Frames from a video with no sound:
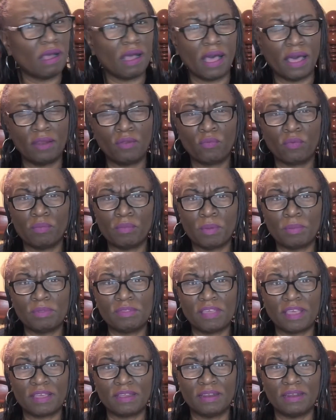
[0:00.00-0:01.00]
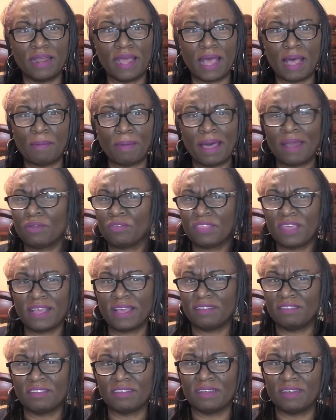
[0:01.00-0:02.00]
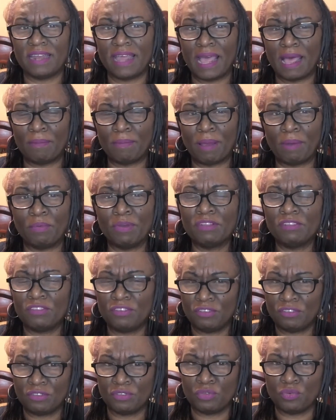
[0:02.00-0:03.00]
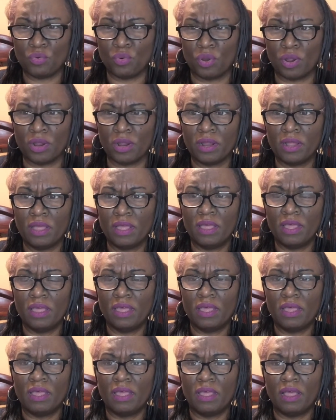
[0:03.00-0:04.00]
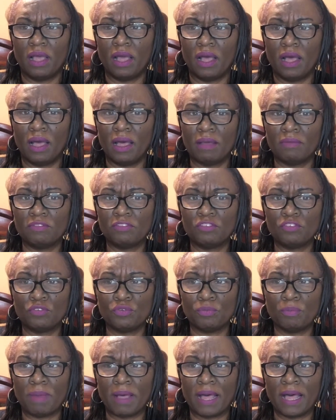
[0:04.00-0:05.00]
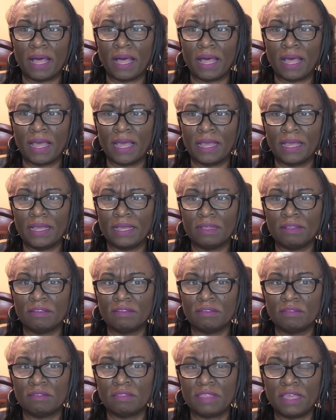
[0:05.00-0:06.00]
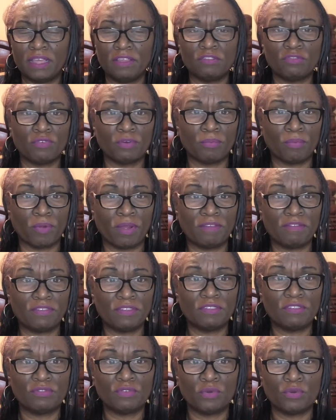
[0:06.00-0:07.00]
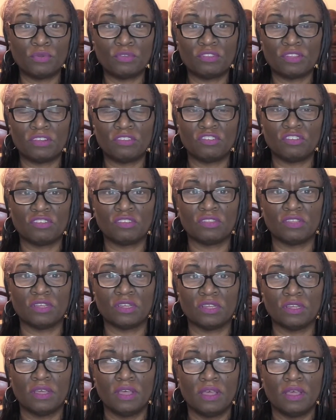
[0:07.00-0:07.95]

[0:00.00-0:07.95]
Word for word: I don't remember taking a nap. I don't think I took a nap. I went to the store um, to buy things for breakfast food, such as the